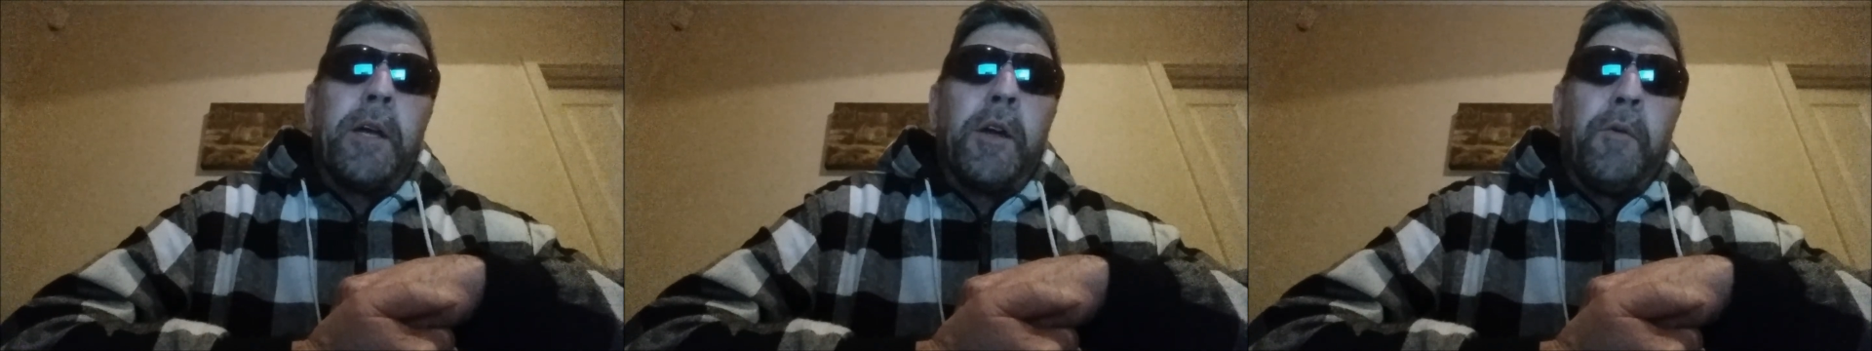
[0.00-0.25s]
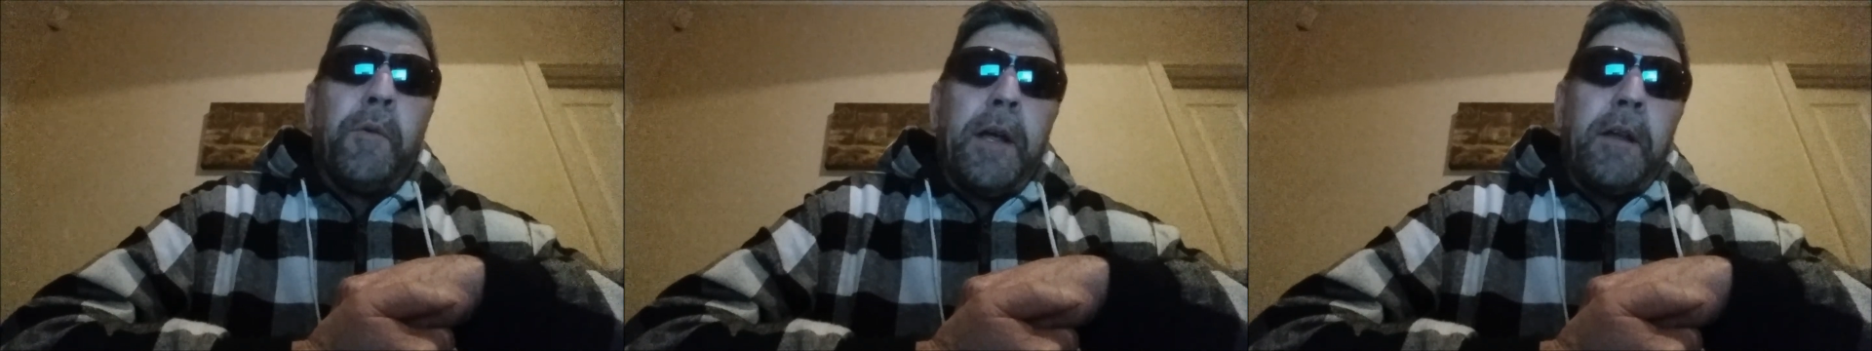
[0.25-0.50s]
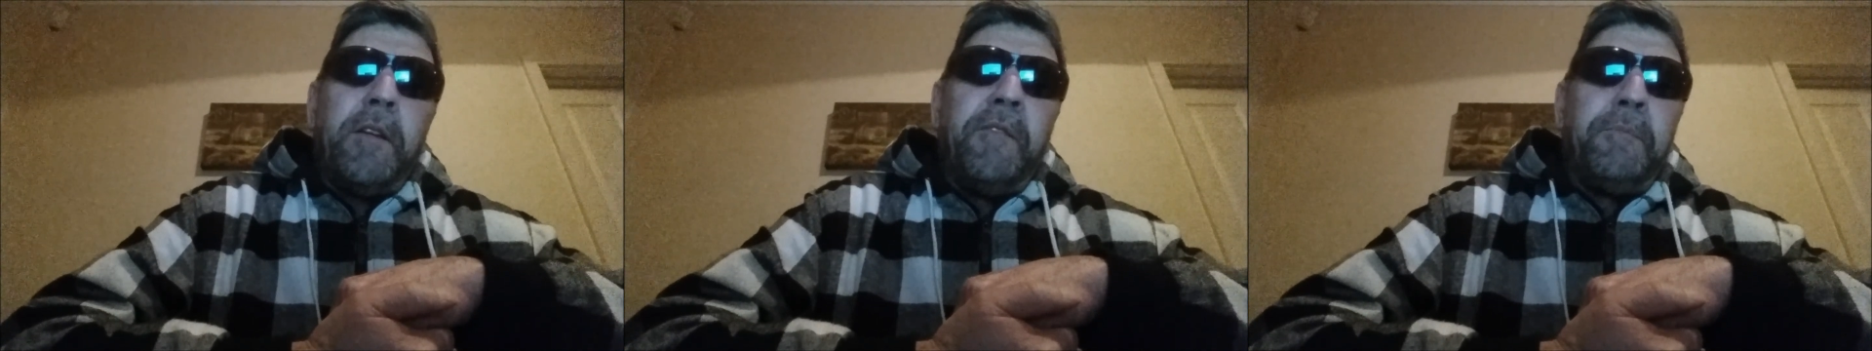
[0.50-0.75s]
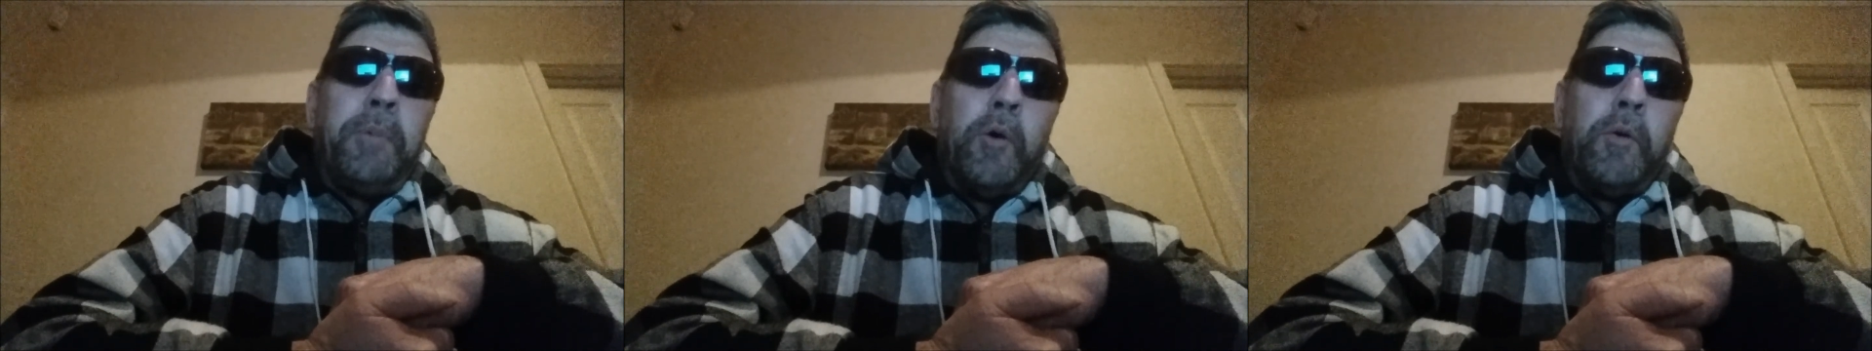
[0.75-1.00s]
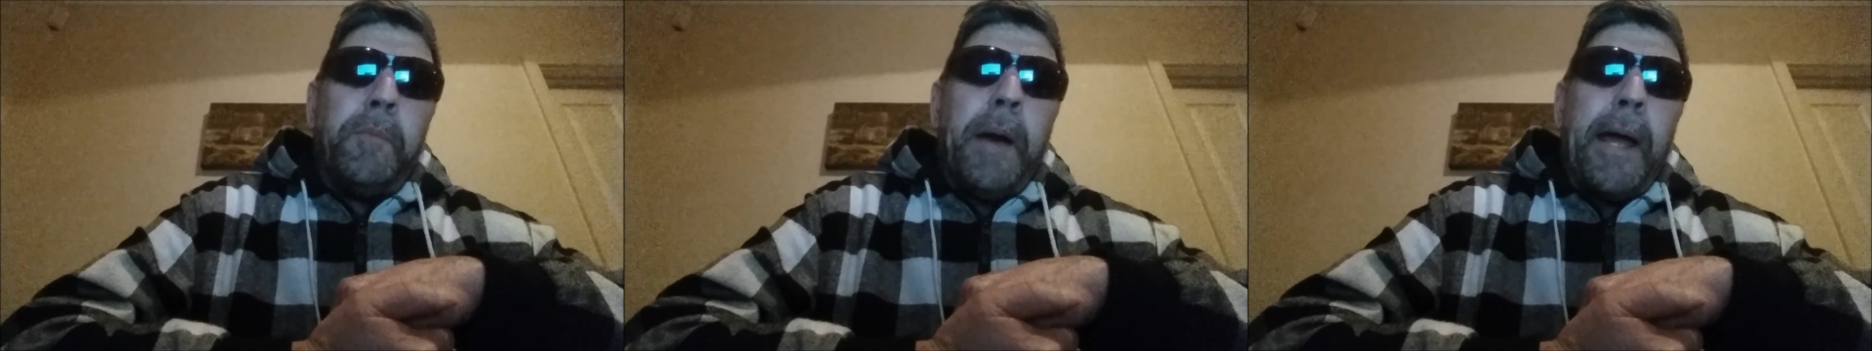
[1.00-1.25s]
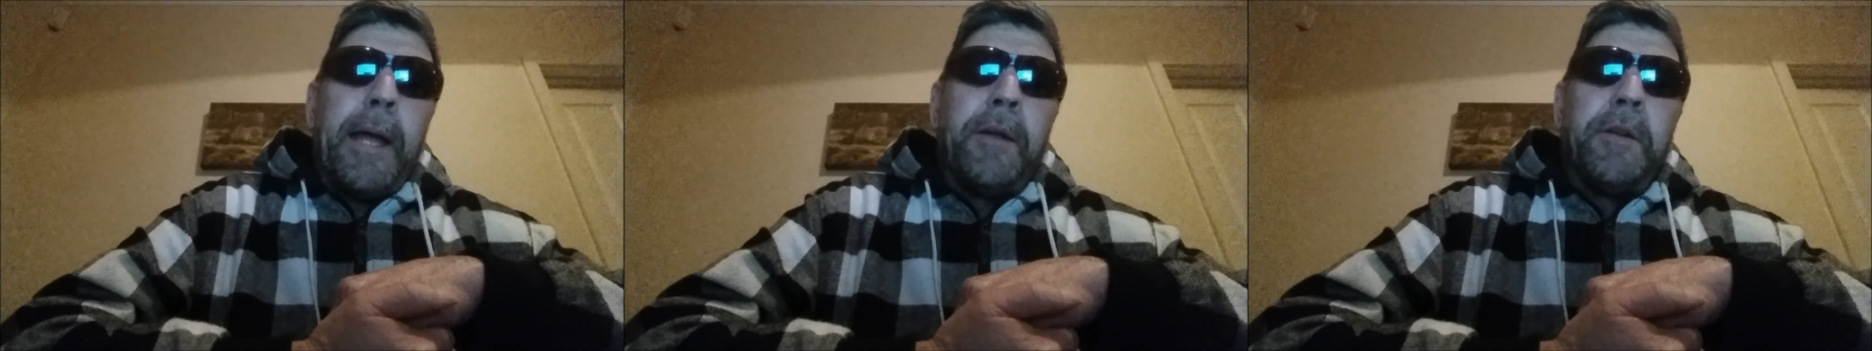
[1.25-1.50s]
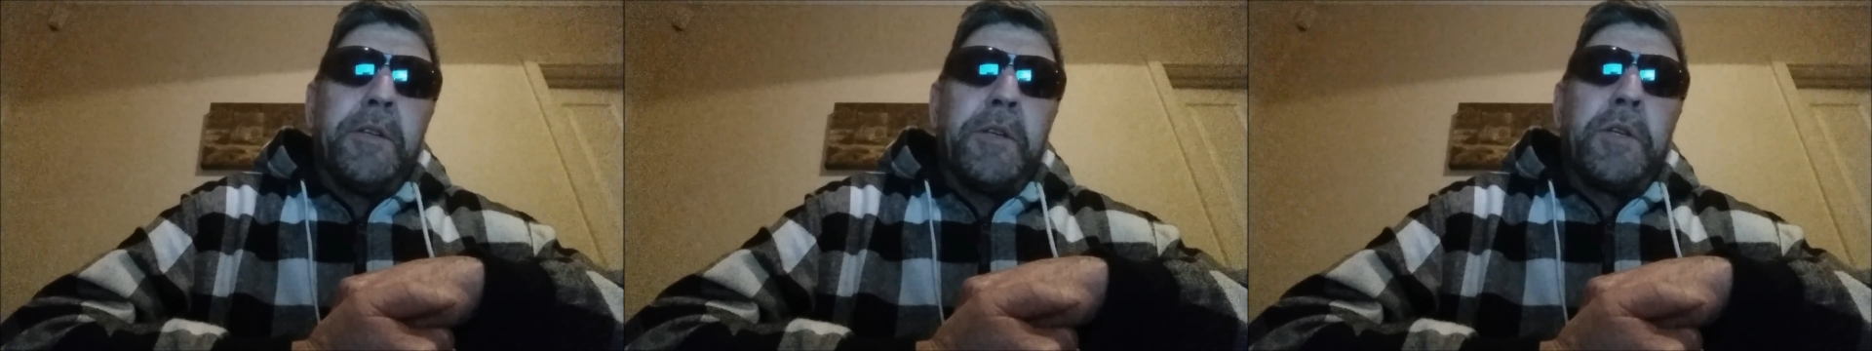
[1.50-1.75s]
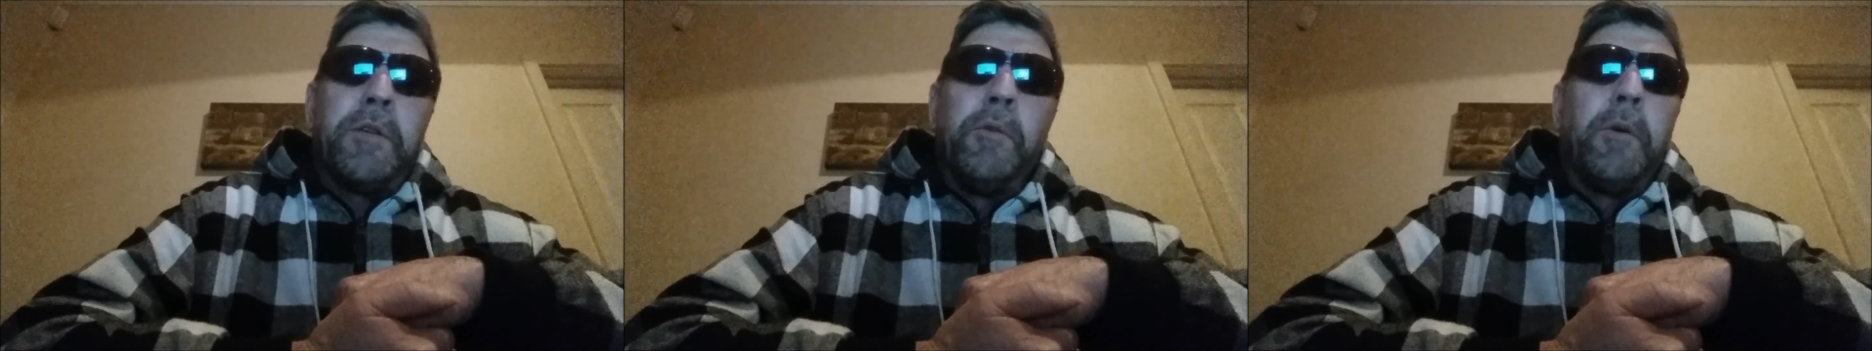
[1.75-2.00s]
corrective pullback and it's
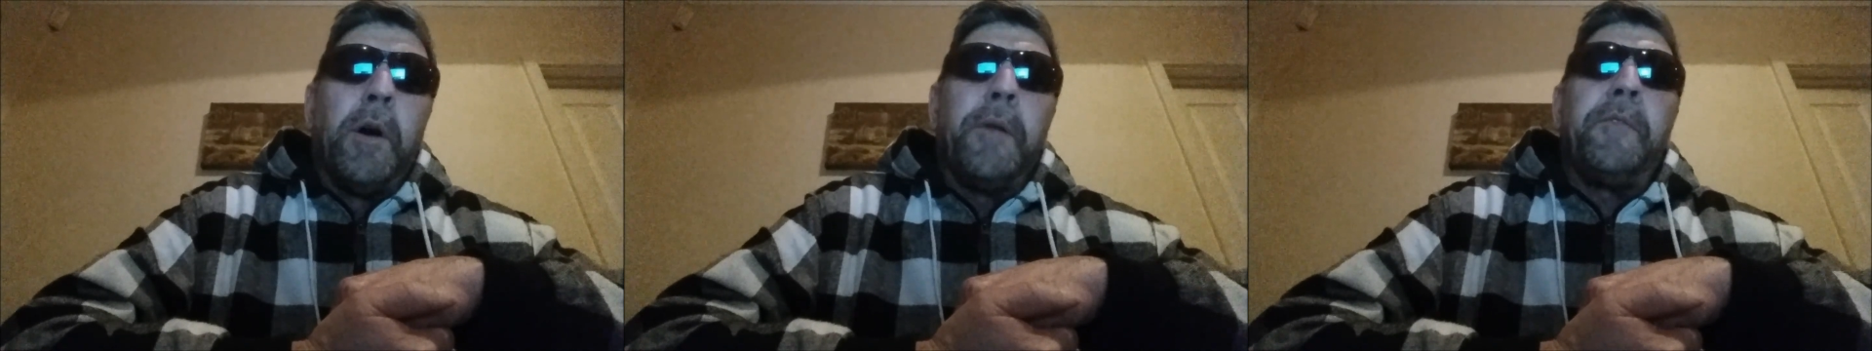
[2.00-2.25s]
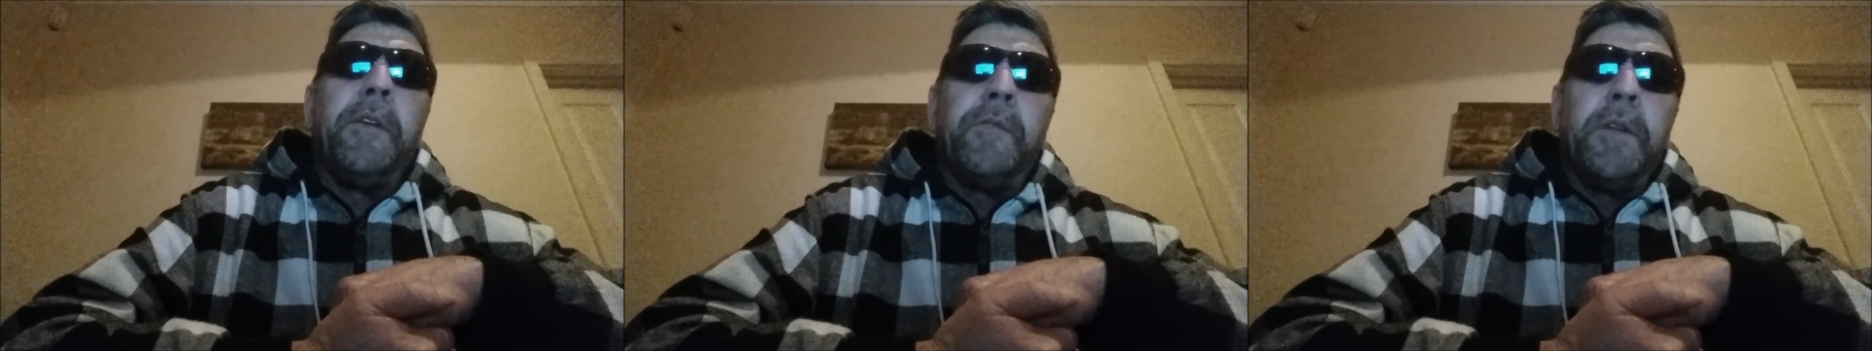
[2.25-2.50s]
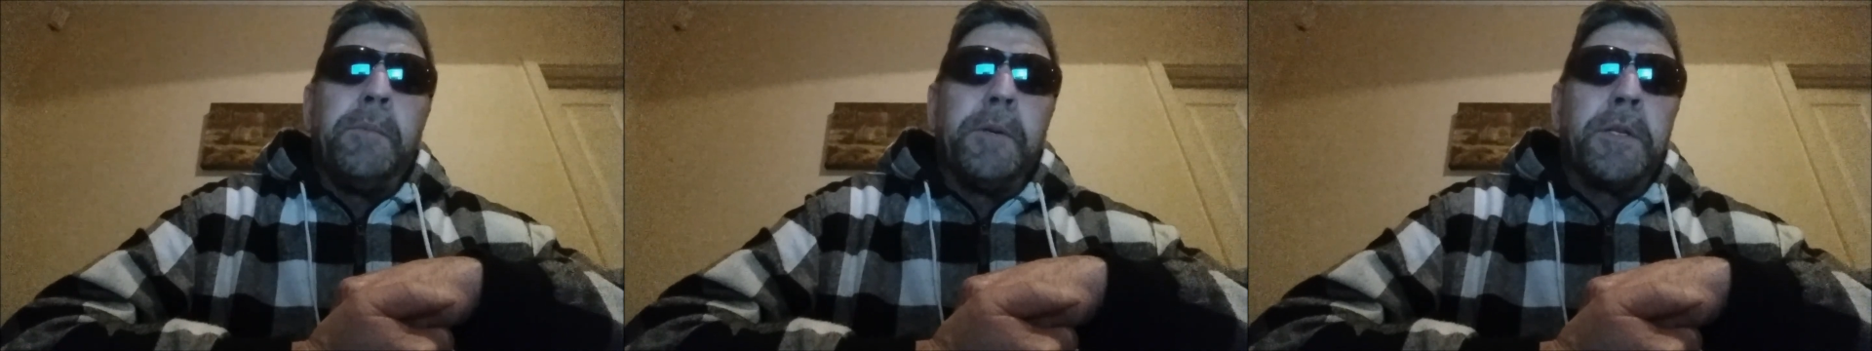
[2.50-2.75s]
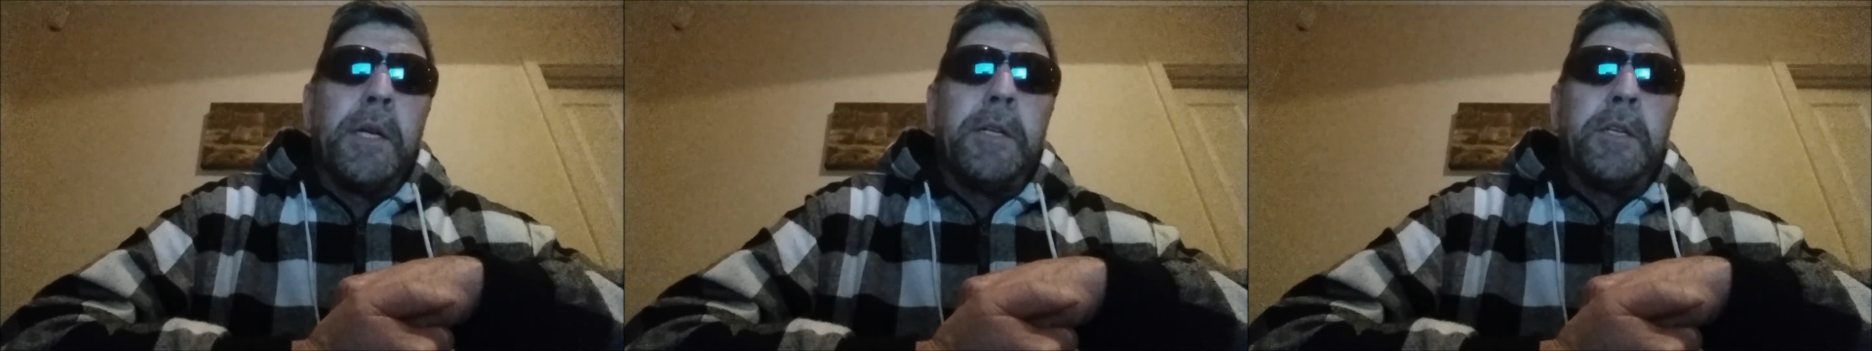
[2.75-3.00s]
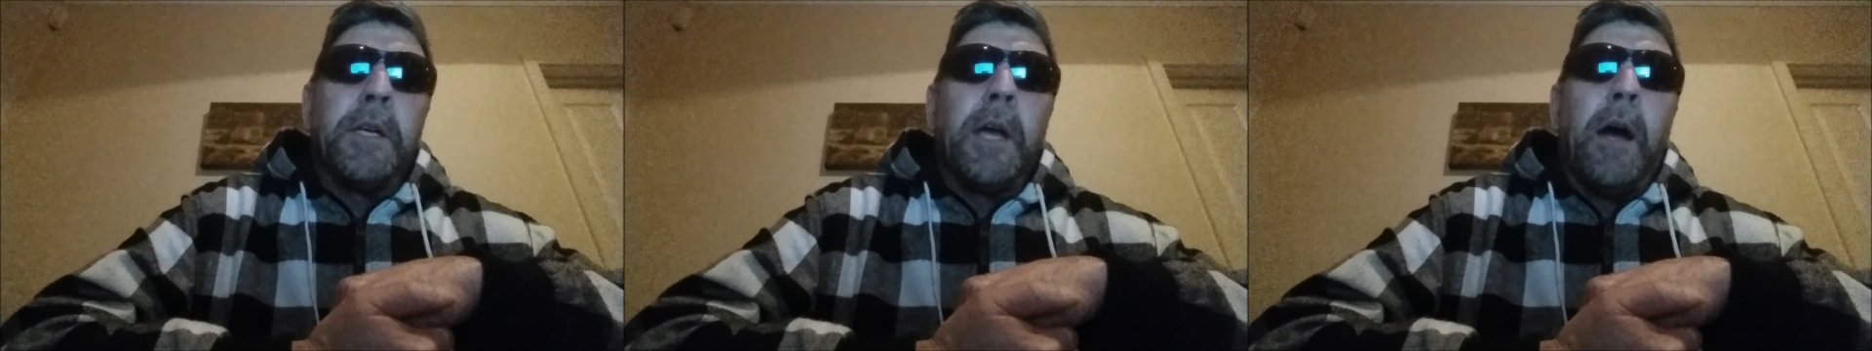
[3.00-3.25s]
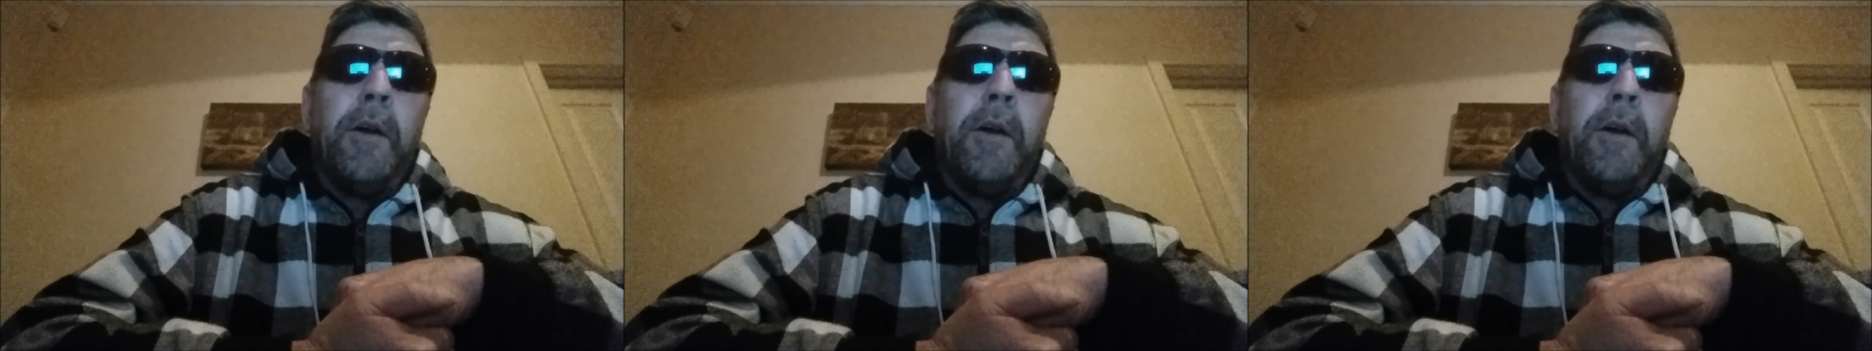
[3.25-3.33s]
still got 50% to go?